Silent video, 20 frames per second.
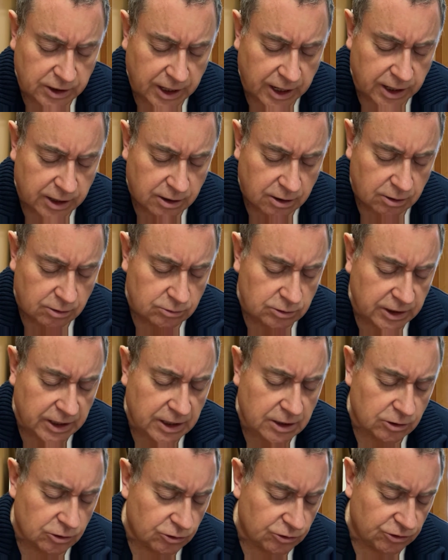Guide our
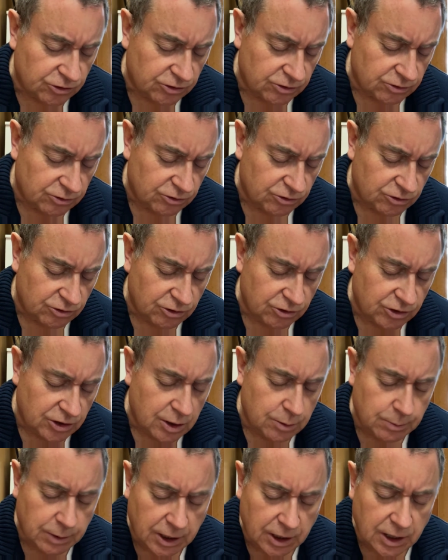leaders so that
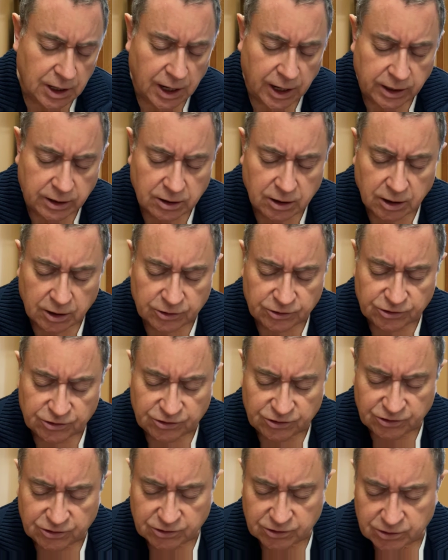they may guide
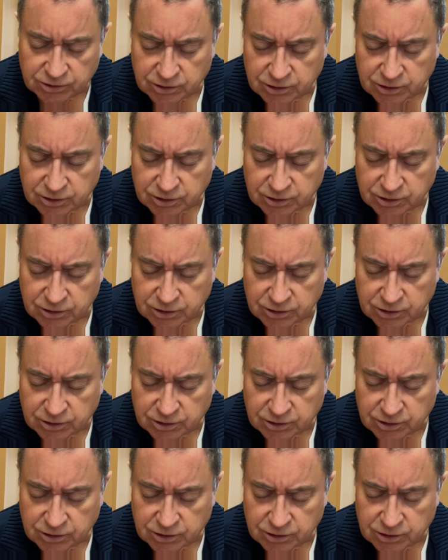us.